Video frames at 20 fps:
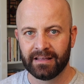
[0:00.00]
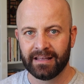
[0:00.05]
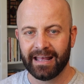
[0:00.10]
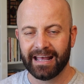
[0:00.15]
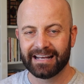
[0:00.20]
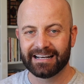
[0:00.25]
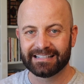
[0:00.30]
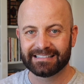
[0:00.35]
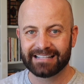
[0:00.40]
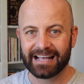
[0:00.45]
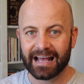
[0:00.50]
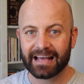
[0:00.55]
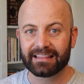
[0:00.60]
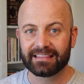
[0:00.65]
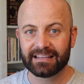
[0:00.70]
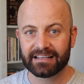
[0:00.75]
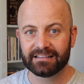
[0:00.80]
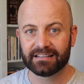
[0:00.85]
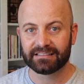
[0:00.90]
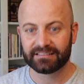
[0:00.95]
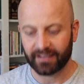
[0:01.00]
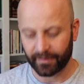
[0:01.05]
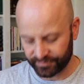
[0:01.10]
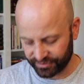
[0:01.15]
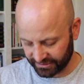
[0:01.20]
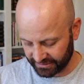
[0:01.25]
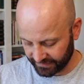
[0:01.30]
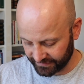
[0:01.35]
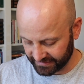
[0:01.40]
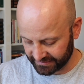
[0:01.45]
And is that thing the
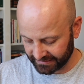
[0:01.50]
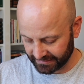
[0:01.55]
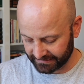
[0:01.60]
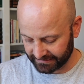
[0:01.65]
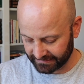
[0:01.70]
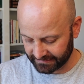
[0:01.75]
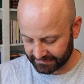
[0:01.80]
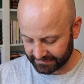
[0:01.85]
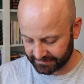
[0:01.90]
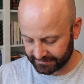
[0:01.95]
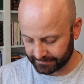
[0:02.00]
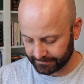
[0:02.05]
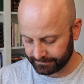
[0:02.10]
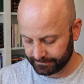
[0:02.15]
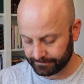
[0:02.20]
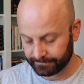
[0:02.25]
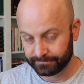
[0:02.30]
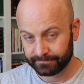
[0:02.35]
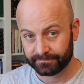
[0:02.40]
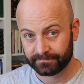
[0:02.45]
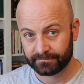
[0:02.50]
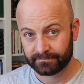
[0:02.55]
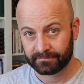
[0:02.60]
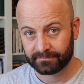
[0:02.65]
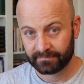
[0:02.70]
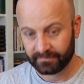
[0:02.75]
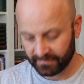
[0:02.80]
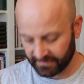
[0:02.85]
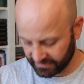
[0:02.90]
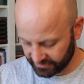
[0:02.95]
subject of the sentence?
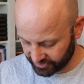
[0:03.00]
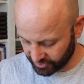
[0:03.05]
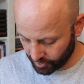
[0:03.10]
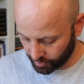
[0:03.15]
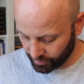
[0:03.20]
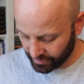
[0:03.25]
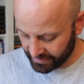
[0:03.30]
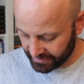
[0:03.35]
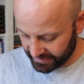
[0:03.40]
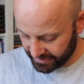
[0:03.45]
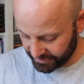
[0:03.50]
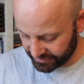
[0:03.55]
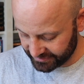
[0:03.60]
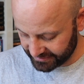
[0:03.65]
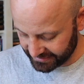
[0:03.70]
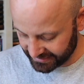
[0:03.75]
So here's